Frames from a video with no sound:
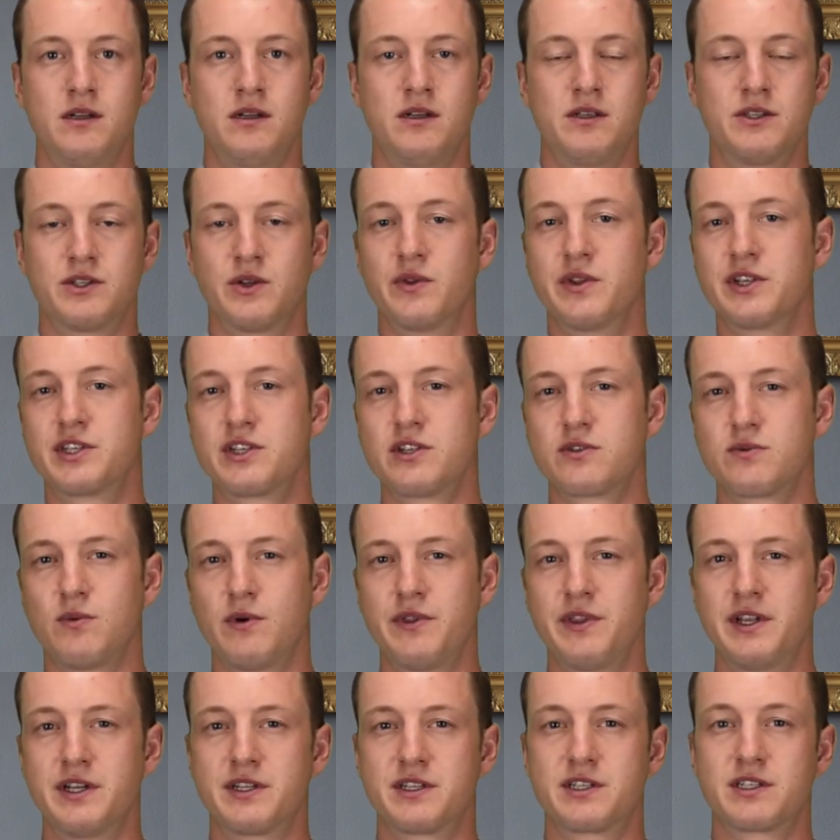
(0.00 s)
So this is
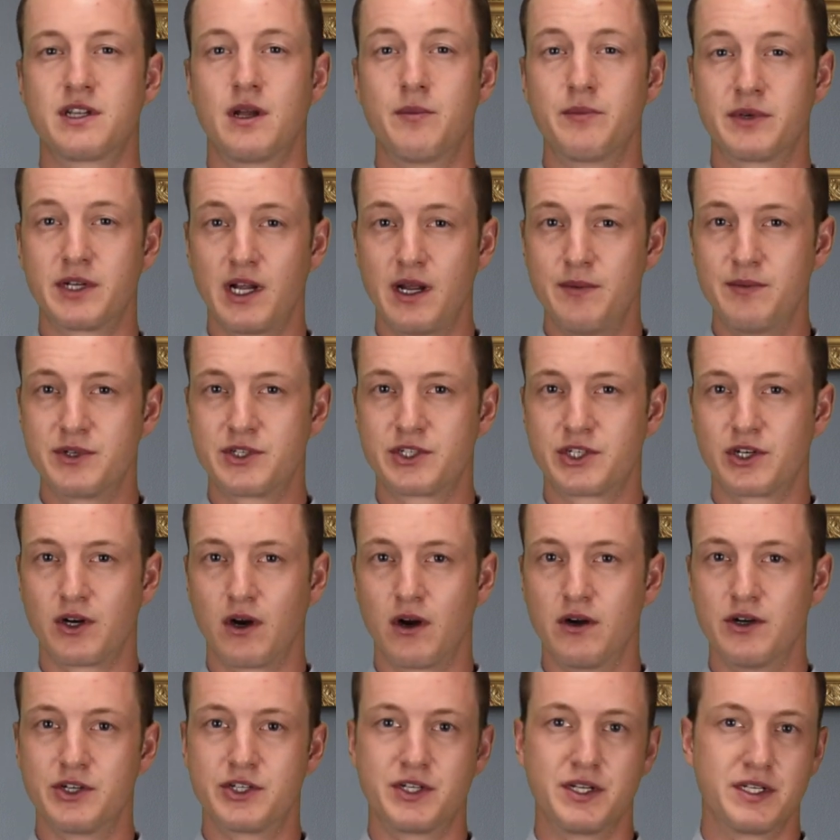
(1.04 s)
one that's sometimes
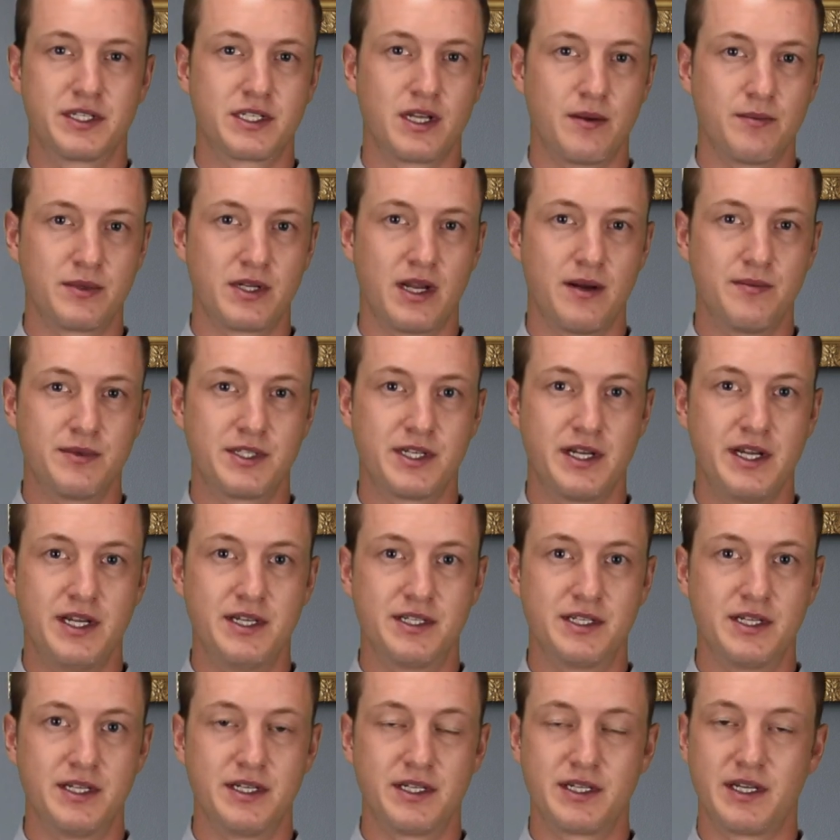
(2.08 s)
charged and sometimes
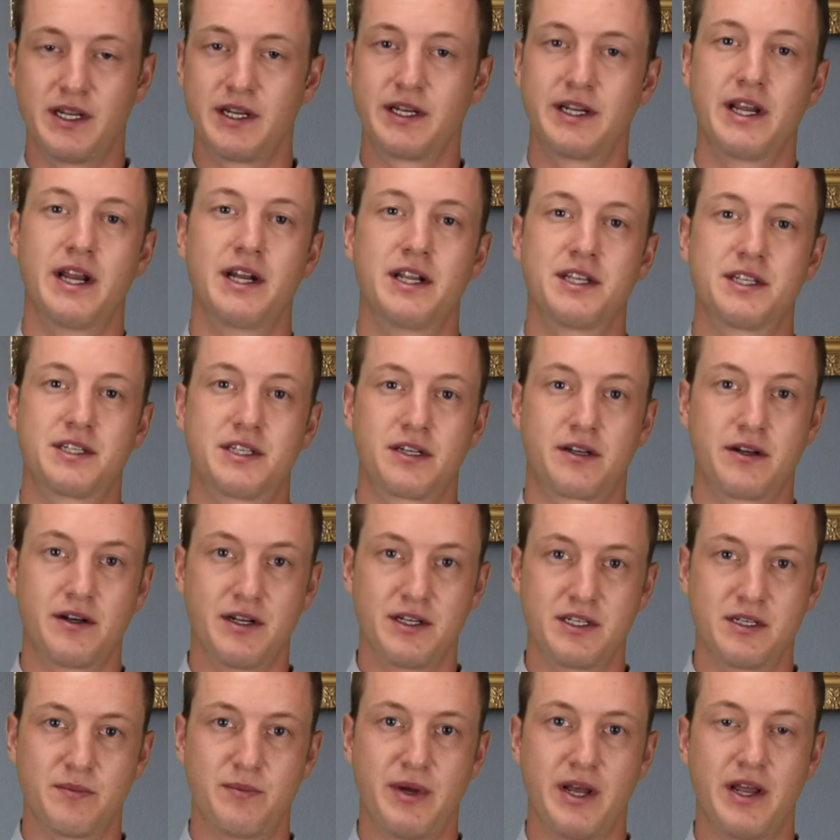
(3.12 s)
isn't. Again, it's going to
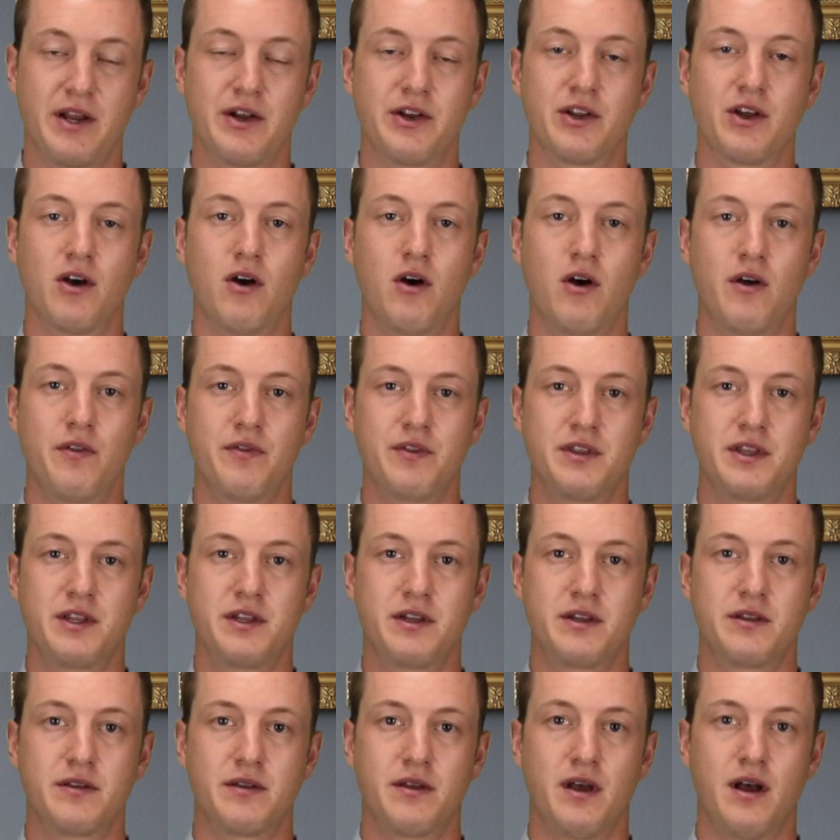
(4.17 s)
depend on
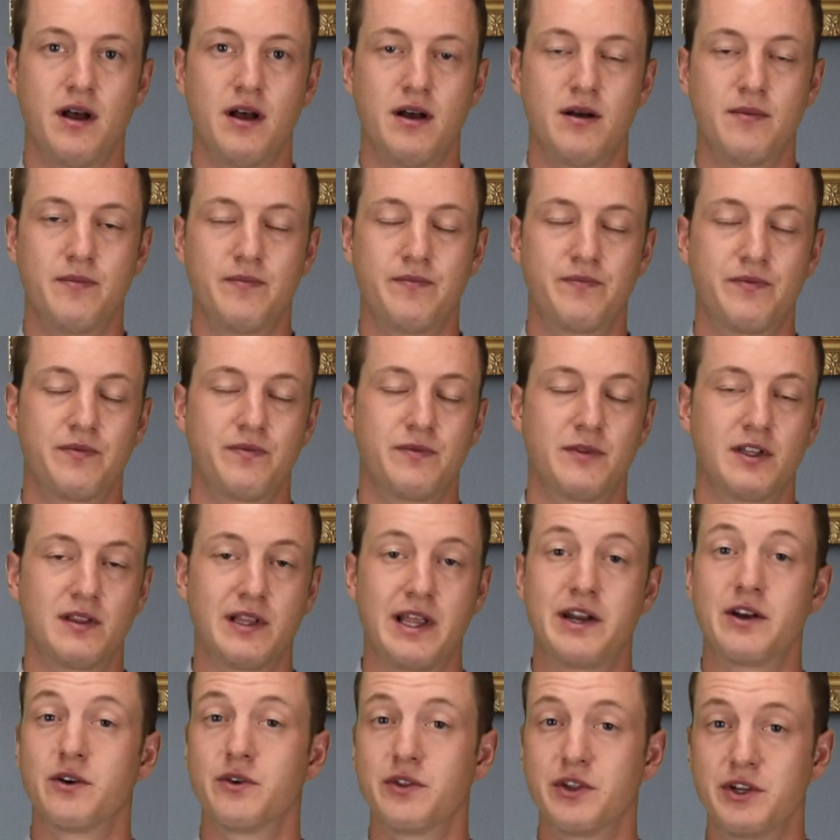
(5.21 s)
the
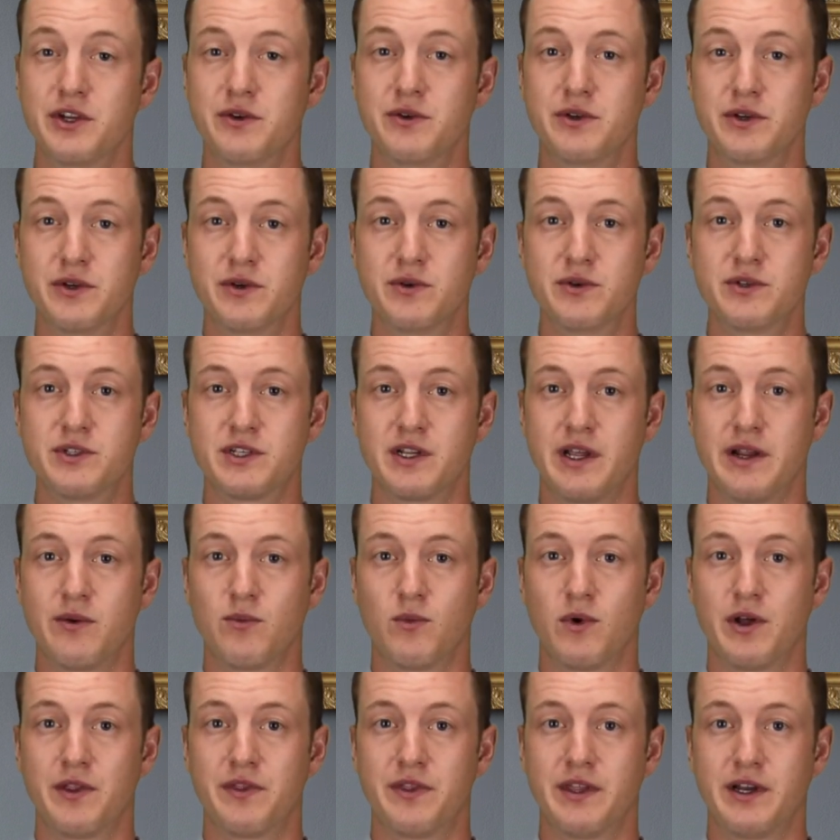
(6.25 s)
lender that you use
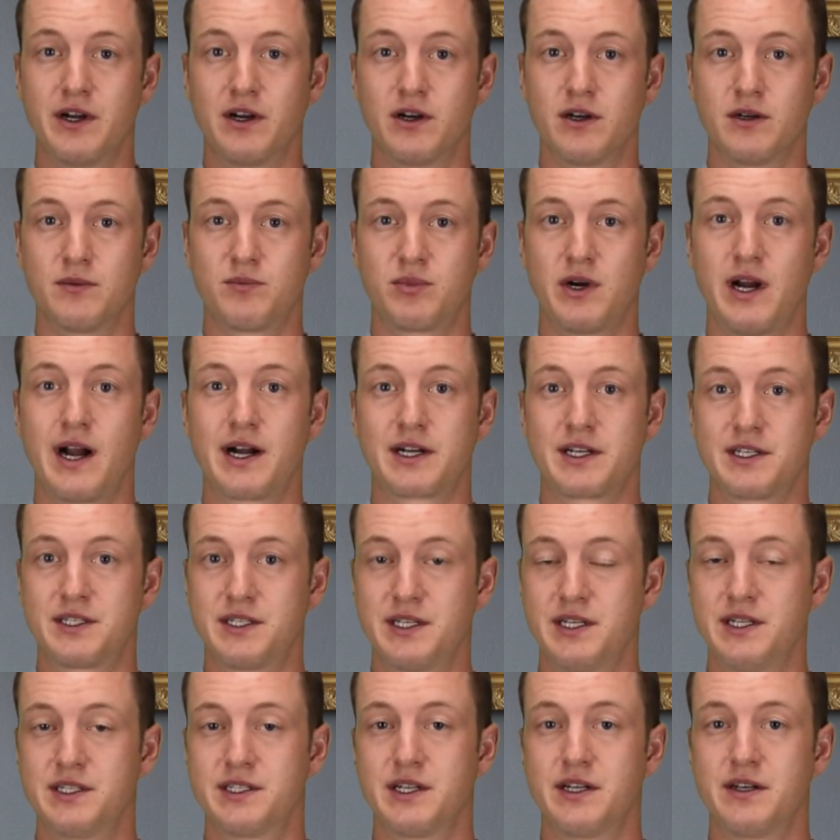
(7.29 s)
and what their
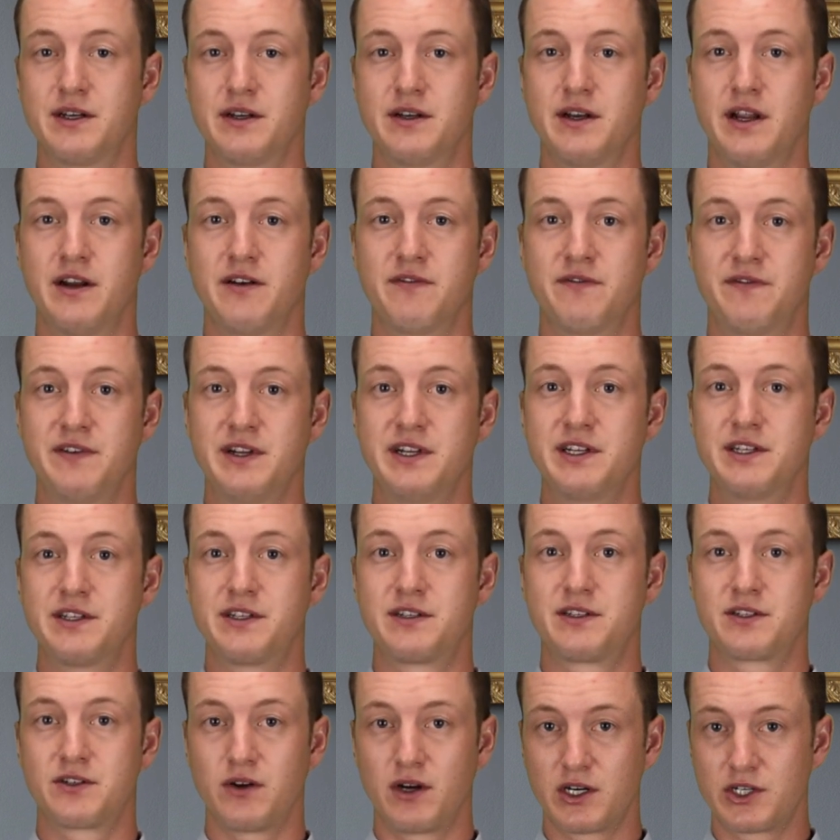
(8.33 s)
practices and fees
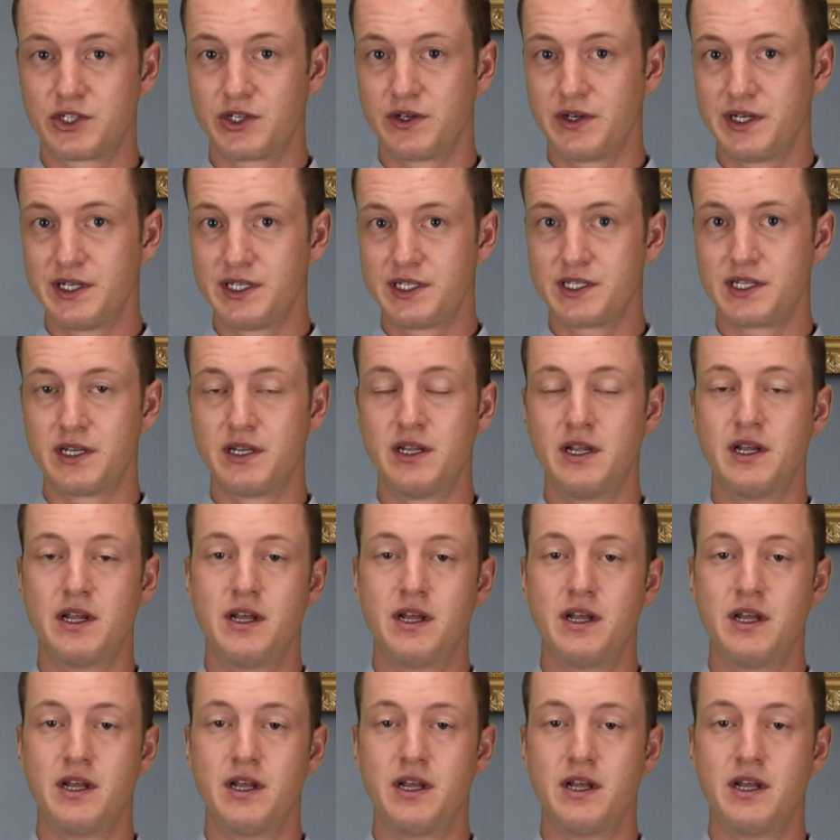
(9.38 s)
structure is.